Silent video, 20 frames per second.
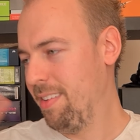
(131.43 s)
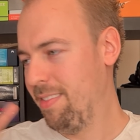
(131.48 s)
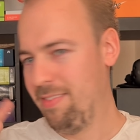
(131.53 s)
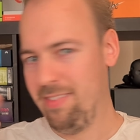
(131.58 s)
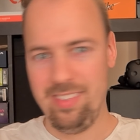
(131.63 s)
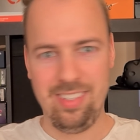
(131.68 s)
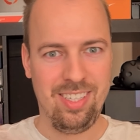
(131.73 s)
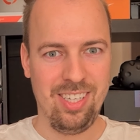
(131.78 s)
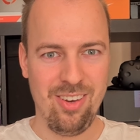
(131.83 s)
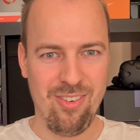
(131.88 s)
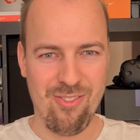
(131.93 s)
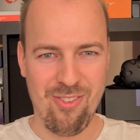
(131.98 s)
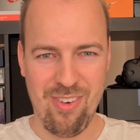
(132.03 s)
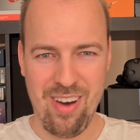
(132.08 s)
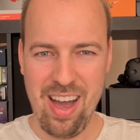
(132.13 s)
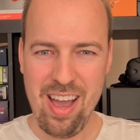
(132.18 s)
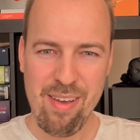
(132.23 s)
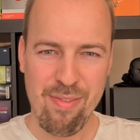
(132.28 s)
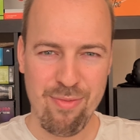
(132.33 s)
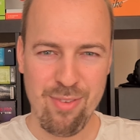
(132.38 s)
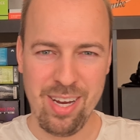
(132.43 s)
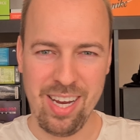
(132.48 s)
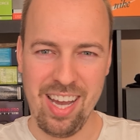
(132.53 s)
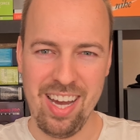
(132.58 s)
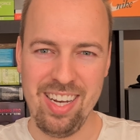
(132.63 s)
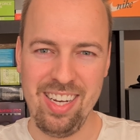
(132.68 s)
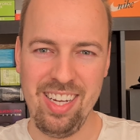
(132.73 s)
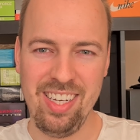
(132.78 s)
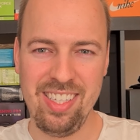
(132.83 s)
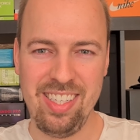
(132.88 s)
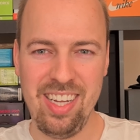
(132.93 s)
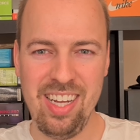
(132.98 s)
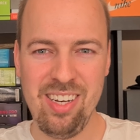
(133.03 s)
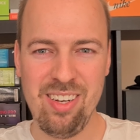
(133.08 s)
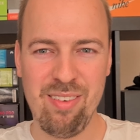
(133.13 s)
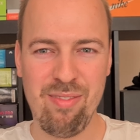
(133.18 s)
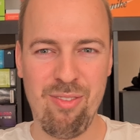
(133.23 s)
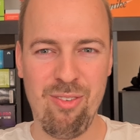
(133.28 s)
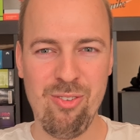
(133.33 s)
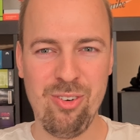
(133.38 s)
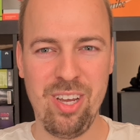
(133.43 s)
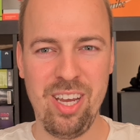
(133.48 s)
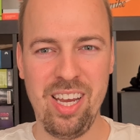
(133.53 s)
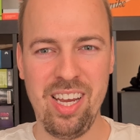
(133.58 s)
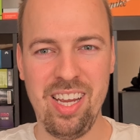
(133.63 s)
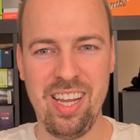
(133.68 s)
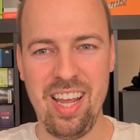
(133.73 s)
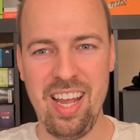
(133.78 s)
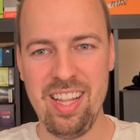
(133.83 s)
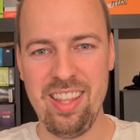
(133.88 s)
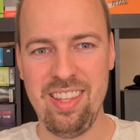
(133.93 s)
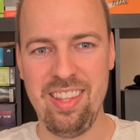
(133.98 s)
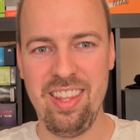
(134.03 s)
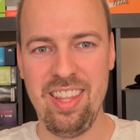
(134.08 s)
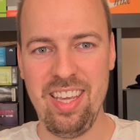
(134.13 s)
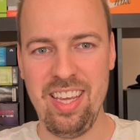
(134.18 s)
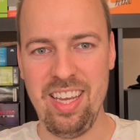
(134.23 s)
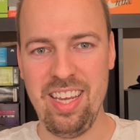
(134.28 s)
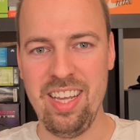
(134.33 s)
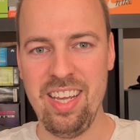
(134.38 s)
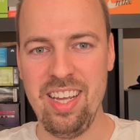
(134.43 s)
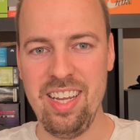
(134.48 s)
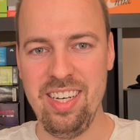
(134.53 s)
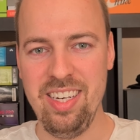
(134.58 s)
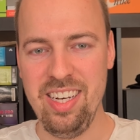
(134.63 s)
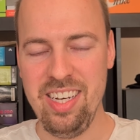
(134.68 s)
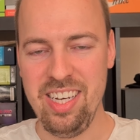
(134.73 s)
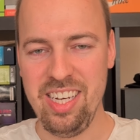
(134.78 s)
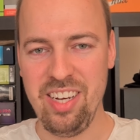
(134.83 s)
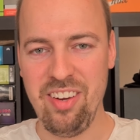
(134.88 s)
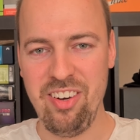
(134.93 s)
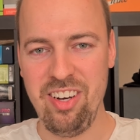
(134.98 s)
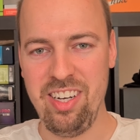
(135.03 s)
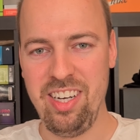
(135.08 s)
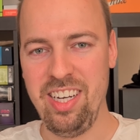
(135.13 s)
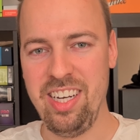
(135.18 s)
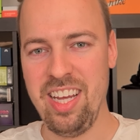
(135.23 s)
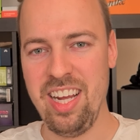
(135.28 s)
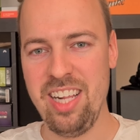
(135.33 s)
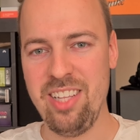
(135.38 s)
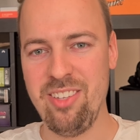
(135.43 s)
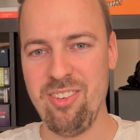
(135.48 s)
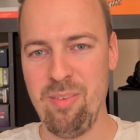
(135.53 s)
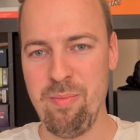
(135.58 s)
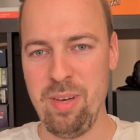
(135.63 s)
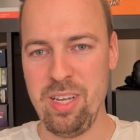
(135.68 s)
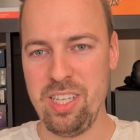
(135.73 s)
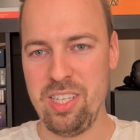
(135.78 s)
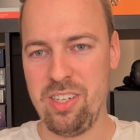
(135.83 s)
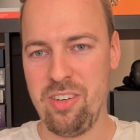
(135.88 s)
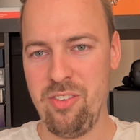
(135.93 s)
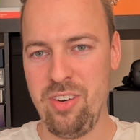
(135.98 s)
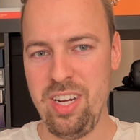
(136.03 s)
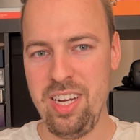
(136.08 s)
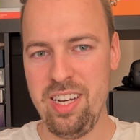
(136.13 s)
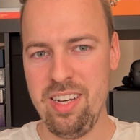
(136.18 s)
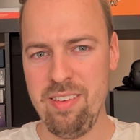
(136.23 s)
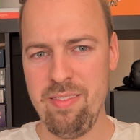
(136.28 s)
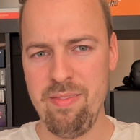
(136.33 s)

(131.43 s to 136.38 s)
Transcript: So, I figured instead of looking at the nitty-gritty details on my screen,